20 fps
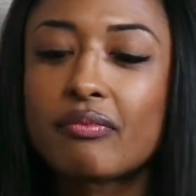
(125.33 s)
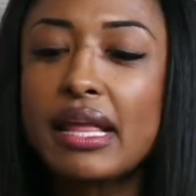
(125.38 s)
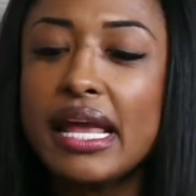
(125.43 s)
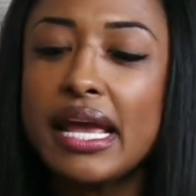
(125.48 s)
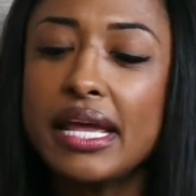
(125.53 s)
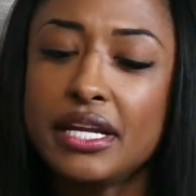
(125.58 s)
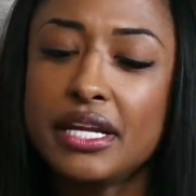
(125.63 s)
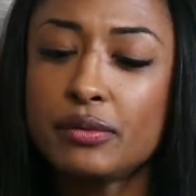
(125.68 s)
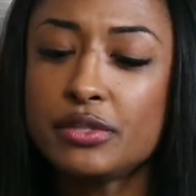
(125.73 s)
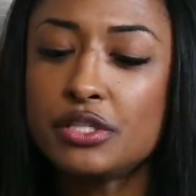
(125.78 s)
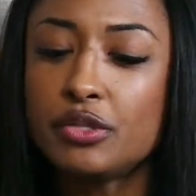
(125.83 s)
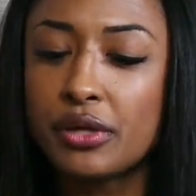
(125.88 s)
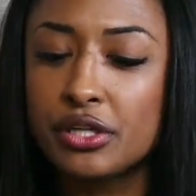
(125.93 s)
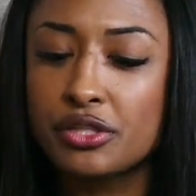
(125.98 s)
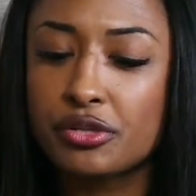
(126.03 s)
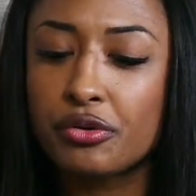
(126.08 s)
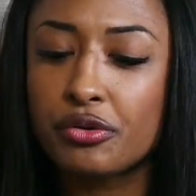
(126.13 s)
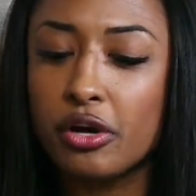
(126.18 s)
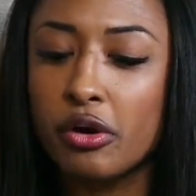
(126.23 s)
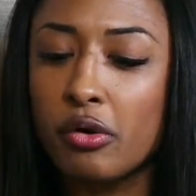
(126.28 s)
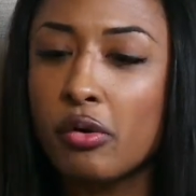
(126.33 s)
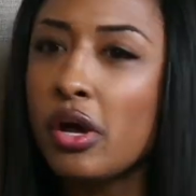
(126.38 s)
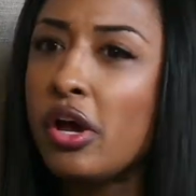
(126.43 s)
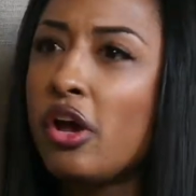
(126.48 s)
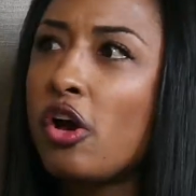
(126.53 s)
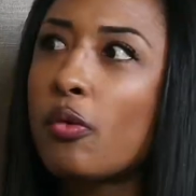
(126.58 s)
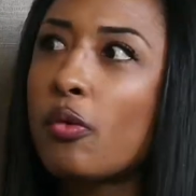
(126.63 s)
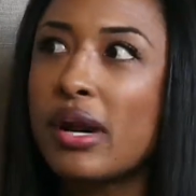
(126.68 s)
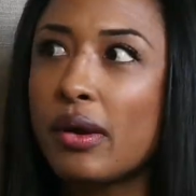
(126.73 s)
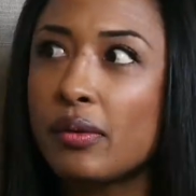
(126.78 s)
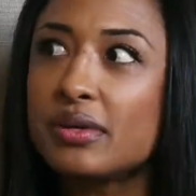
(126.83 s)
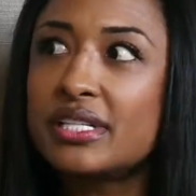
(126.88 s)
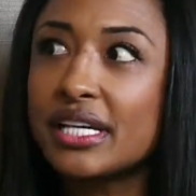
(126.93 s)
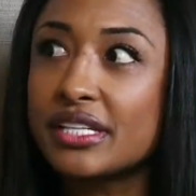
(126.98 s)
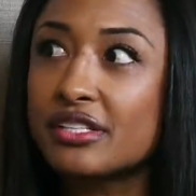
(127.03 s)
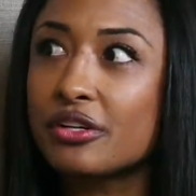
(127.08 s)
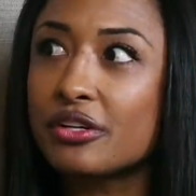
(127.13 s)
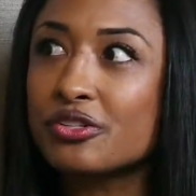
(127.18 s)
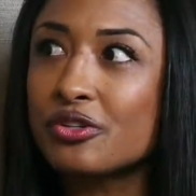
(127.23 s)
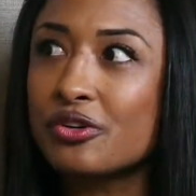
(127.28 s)
And he was doing judo when I was
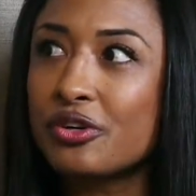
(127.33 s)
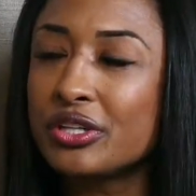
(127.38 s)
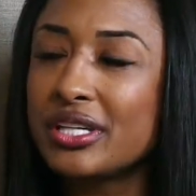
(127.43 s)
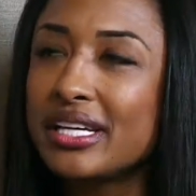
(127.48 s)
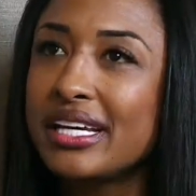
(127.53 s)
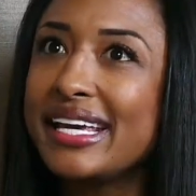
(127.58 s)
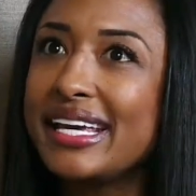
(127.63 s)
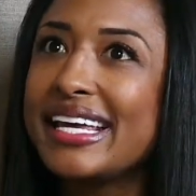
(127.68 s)
6 years old.